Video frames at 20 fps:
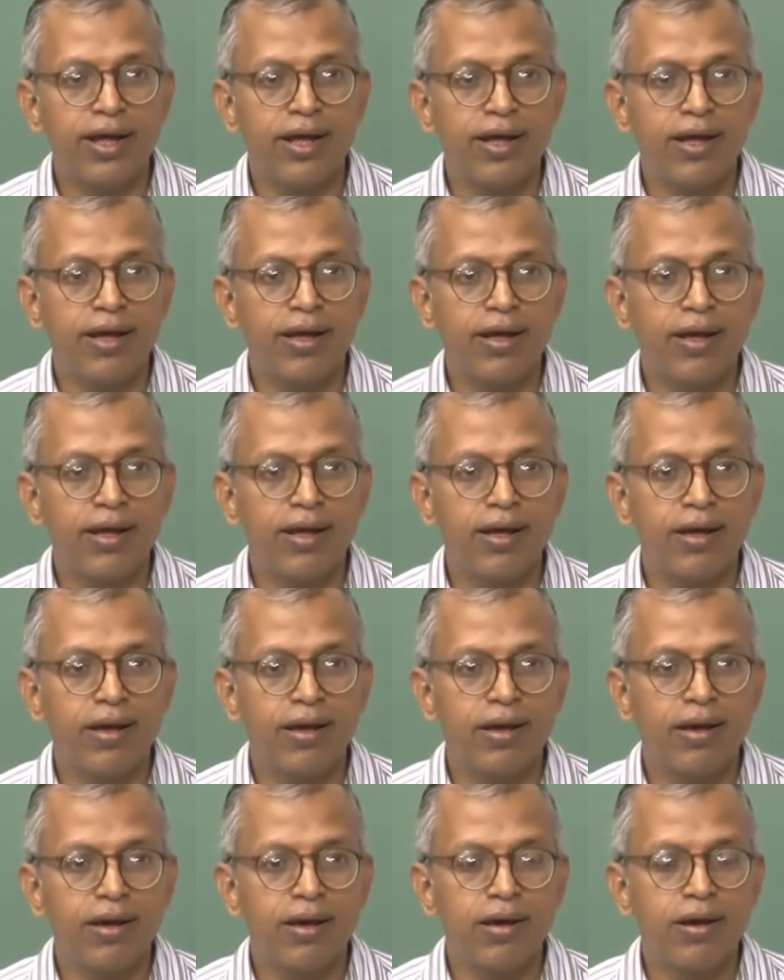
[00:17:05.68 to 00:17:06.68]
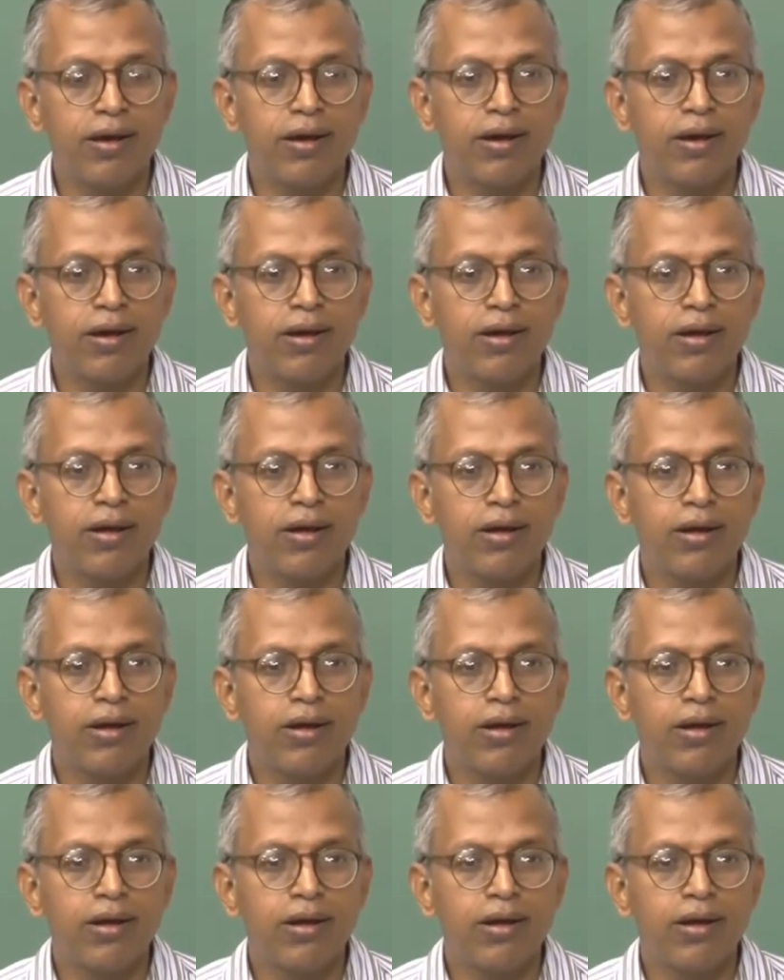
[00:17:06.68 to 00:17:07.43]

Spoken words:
(silence)